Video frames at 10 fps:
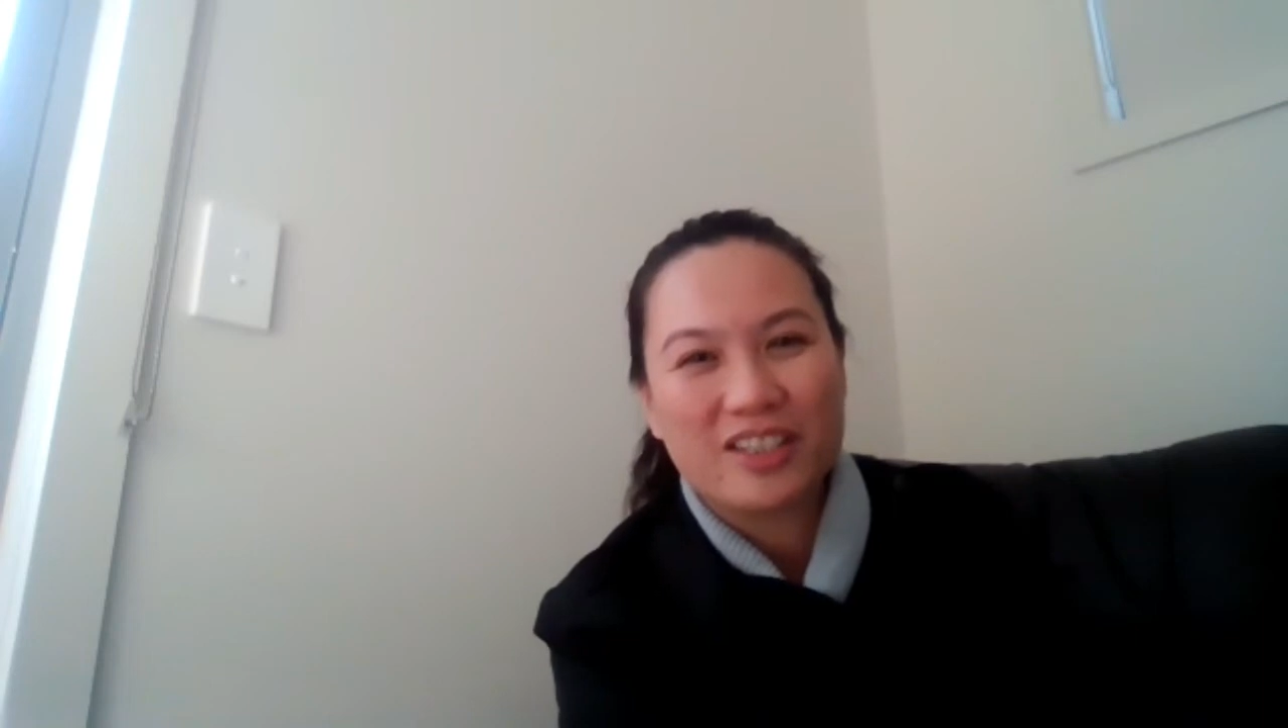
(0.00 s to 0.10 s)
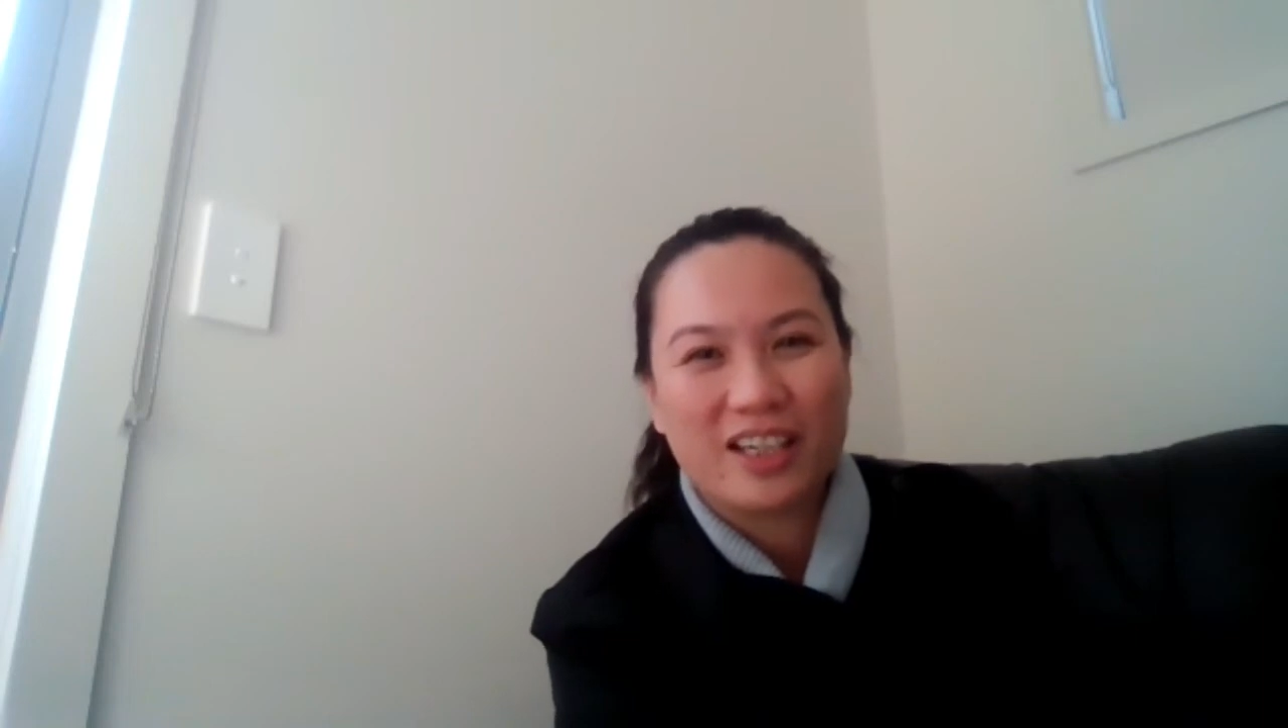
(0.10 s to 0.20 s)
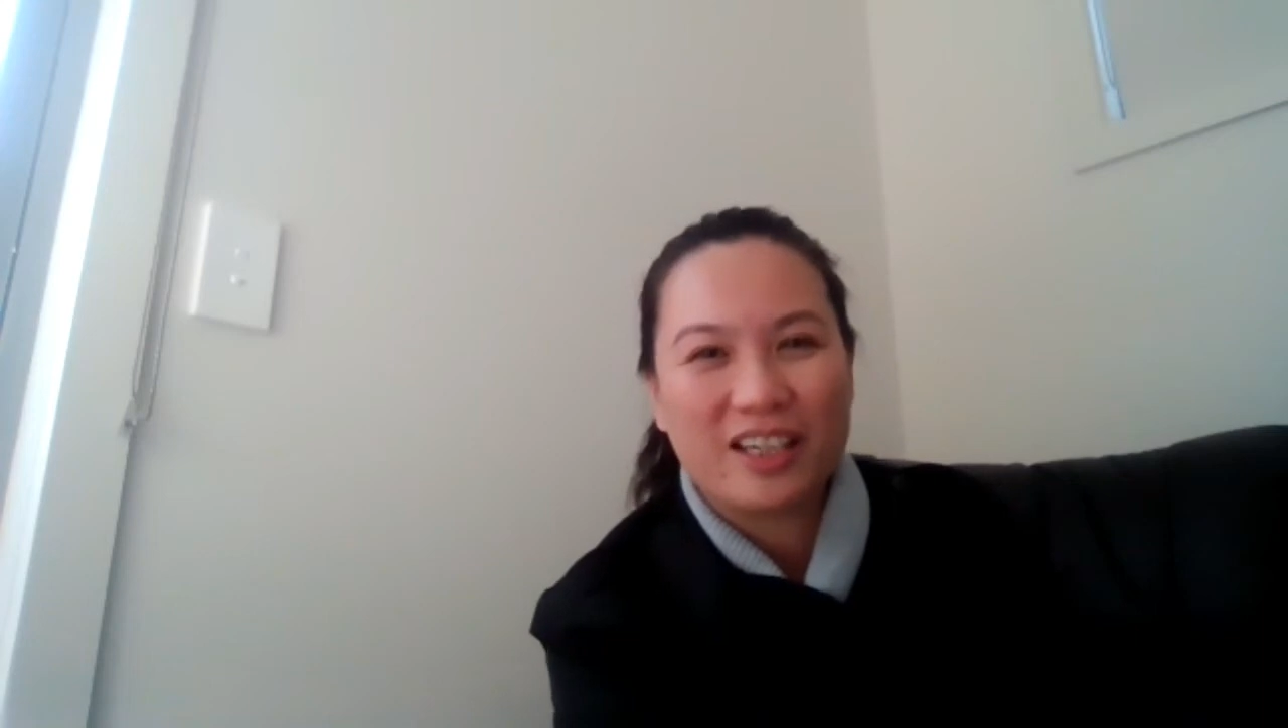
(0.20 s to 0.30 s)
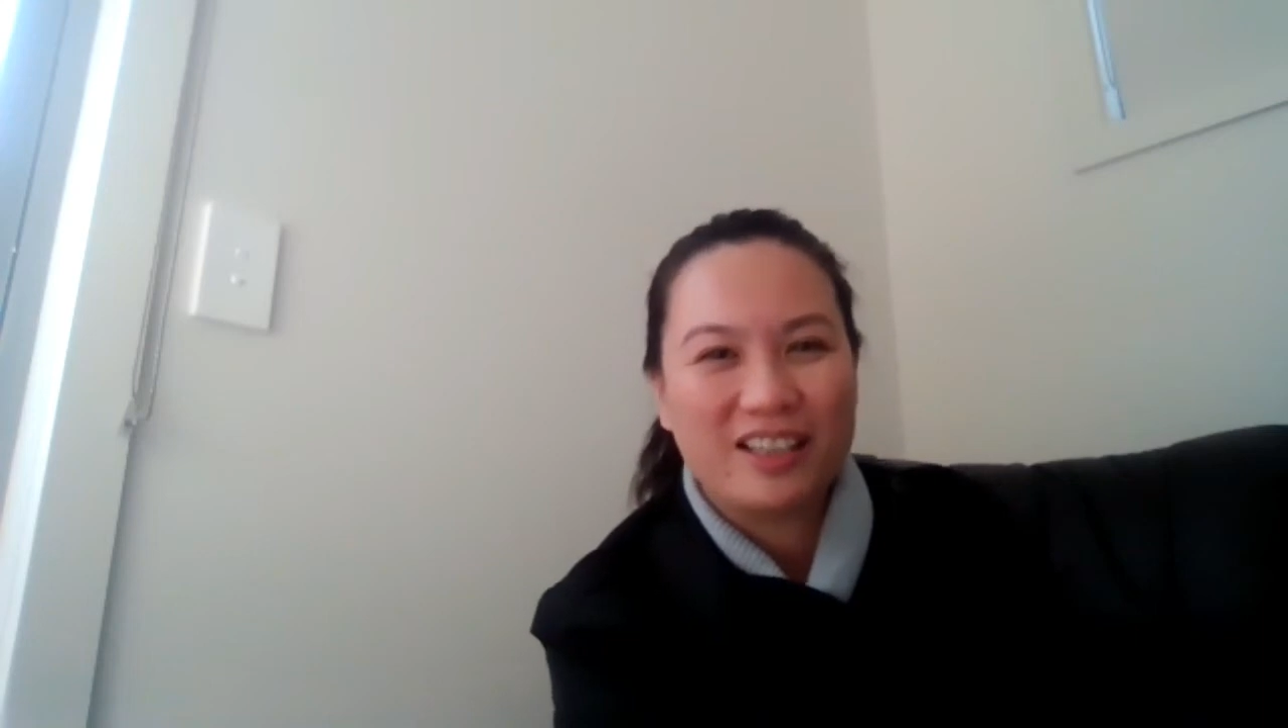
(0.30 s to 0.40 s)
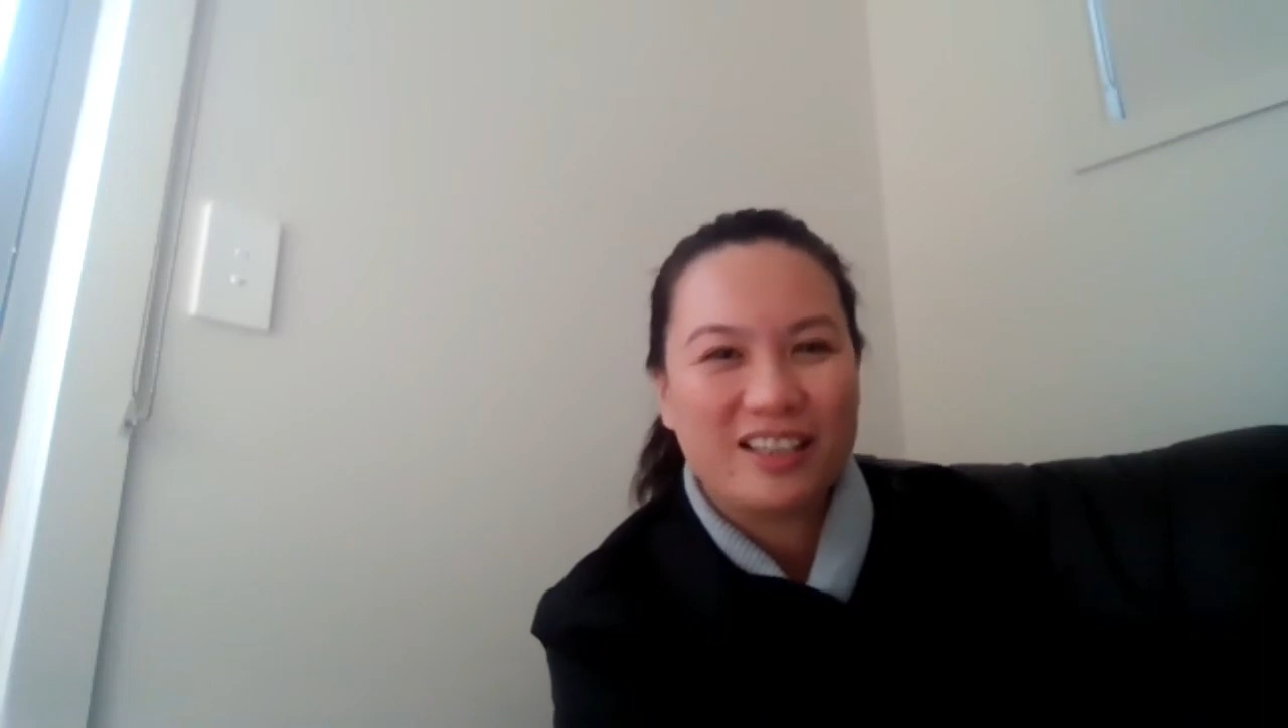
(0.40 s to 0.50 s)

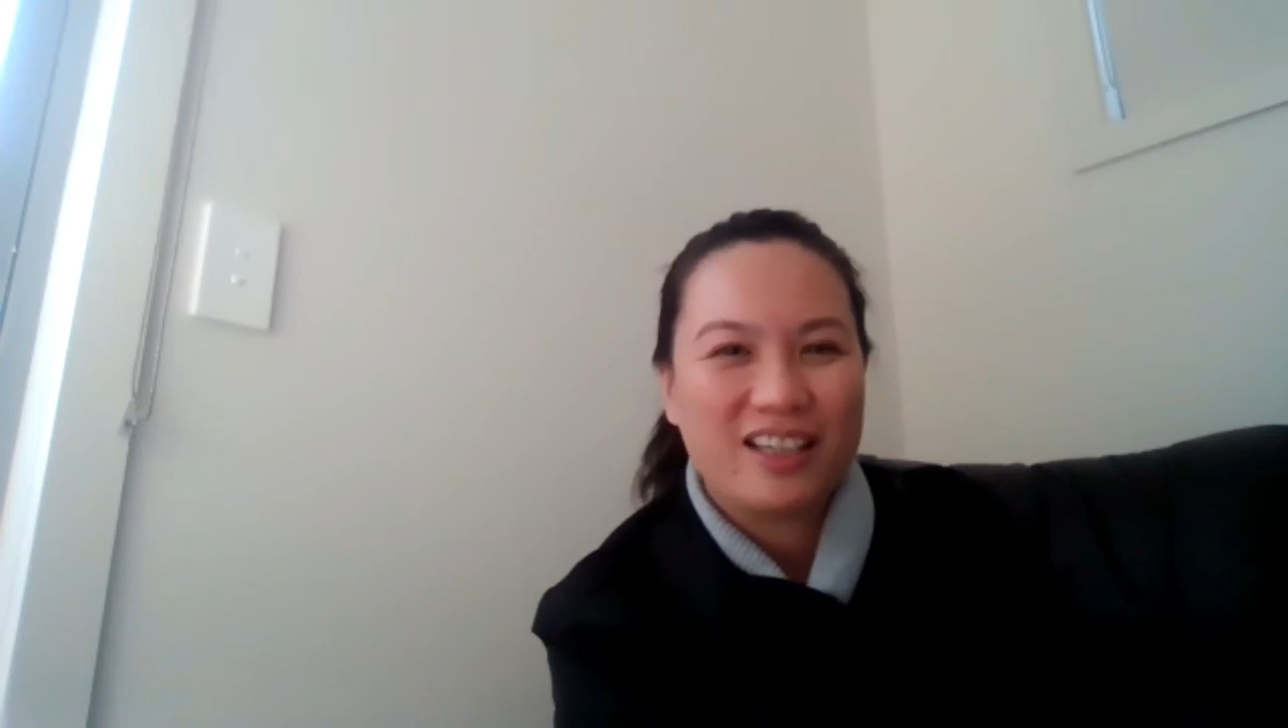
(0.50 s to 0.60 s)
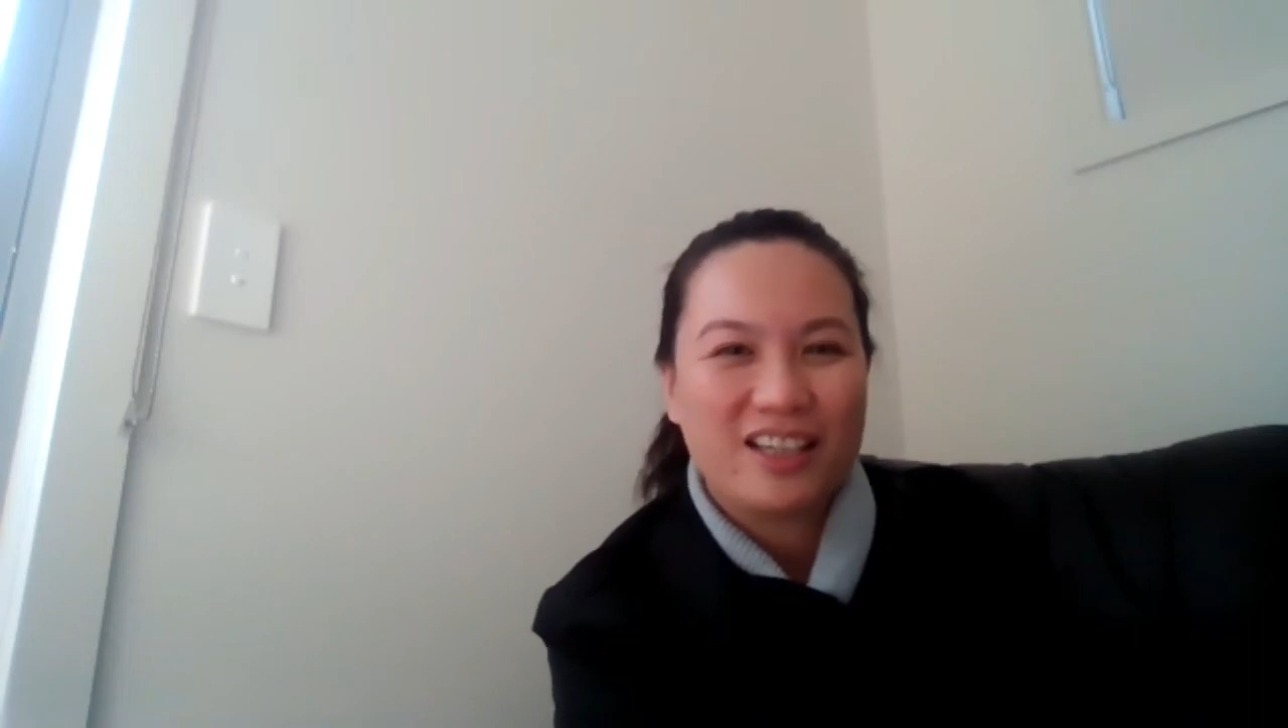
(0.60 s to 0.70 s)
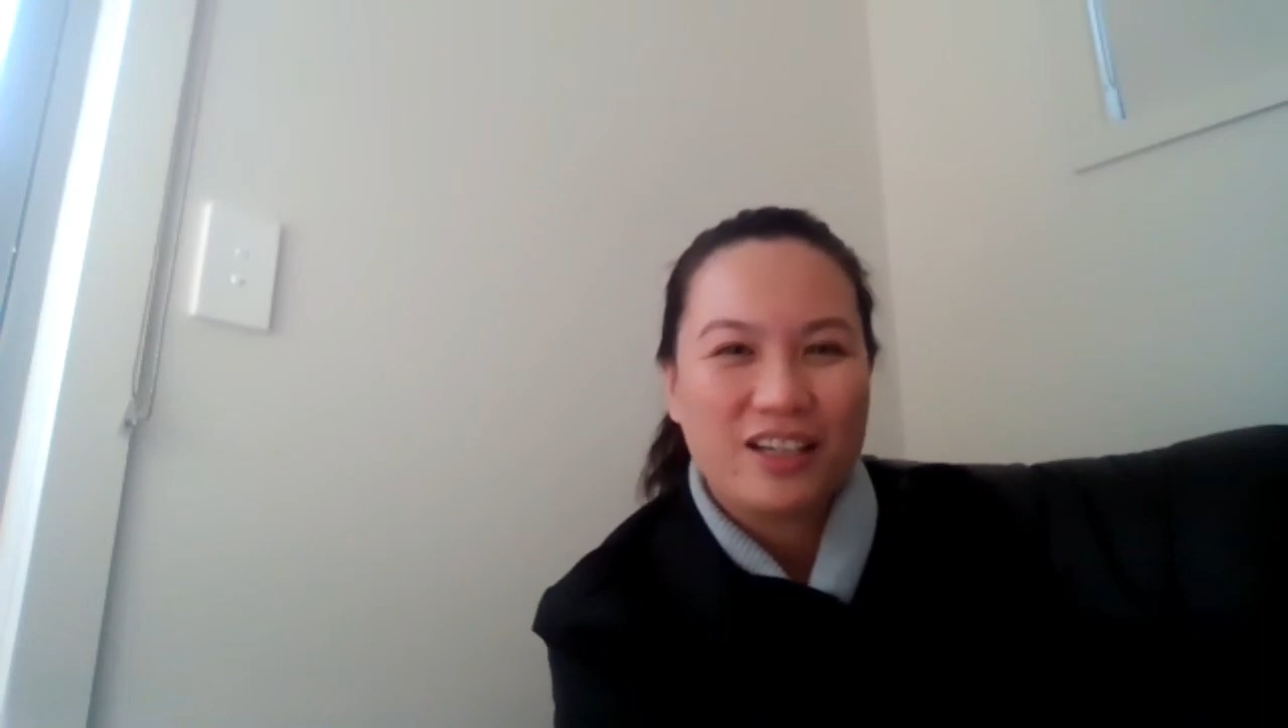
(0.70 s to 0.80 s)
Jayne,